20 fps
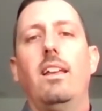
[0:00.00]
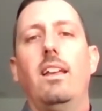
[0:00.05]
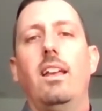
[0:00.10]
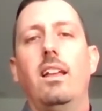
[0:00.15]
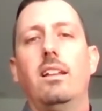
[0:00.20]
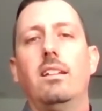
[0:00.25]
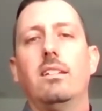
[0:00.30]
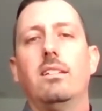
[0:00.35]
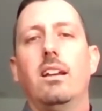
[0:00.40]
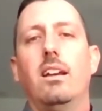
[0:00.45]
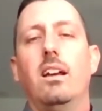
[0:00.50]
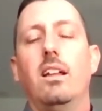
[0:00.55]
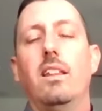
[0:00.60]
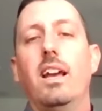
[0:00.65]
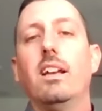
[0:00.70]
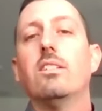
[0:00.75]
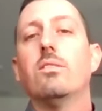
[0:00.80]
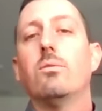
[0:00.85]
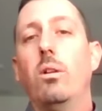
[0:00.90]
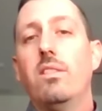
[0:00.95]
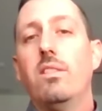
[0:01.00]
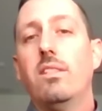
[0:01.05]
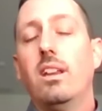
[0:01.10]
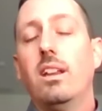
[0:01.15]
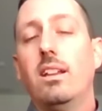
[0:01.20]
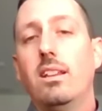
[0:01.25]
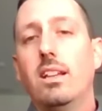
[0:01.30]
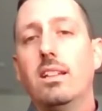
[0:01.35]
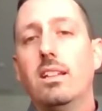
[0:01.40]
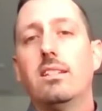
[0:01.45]
and that is one
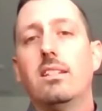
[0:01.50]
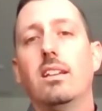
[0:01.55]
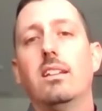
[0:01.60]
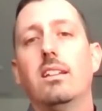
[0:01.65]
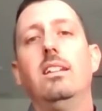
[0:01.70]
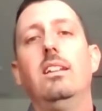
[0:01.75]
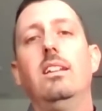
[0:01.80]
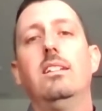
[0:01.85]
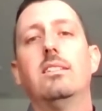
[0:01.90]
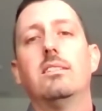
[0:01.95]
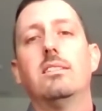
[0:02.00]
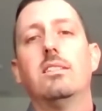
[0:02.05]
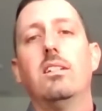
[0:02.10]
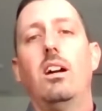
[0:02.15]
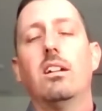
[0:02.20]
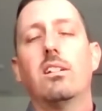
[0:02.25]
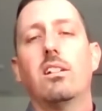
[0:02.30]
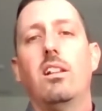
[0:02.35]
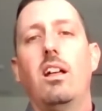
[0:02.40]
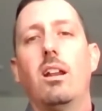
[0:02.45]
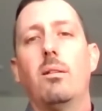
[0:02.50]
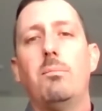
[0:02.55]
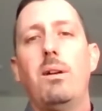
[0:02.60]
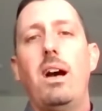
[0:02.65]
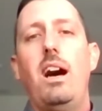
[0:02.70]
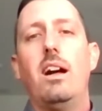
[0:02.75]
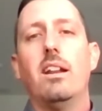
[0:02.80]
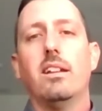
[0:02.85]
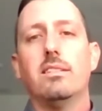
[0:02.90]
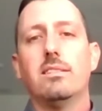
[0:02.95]
thing that he's talked a lot about,